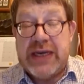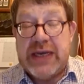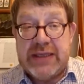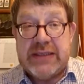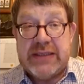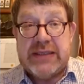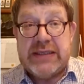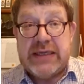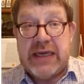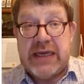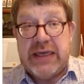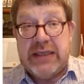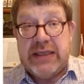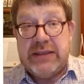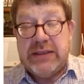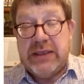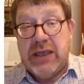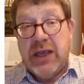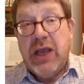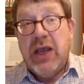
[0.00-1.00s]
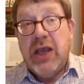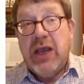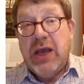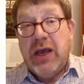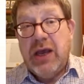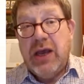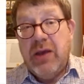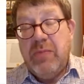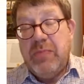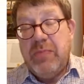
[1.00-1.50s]
states.
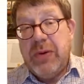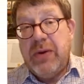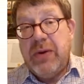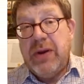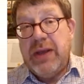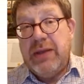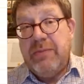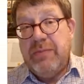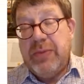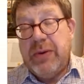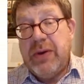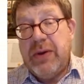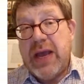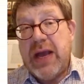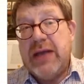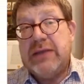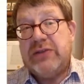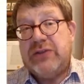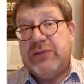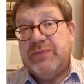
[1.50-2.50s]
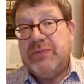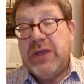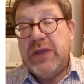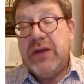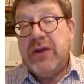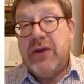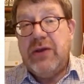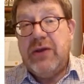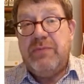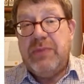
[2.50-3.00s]
By us,
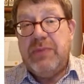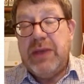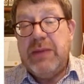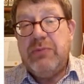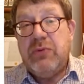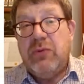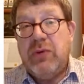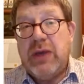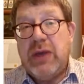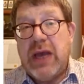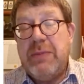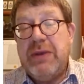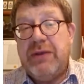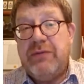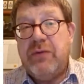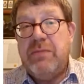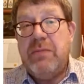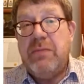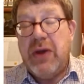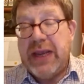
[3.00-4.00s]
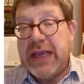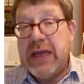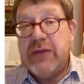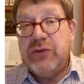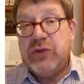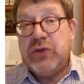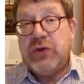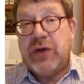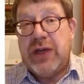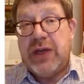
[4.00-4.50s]
people coming from my
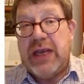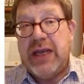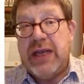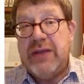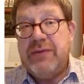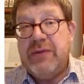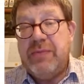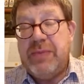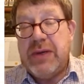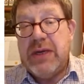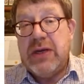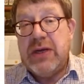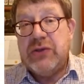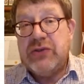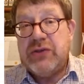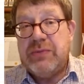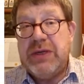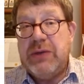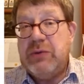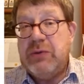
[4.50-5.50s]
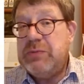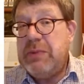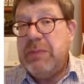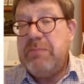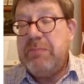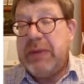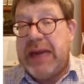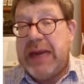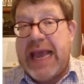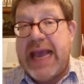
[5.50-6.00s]
country in the past. I mean, it's been
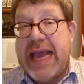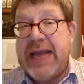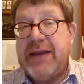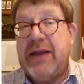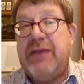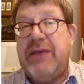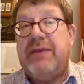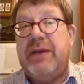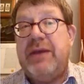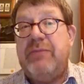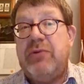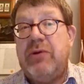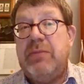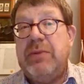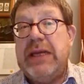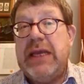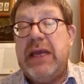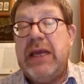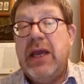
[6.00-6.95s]
planned, I think, probably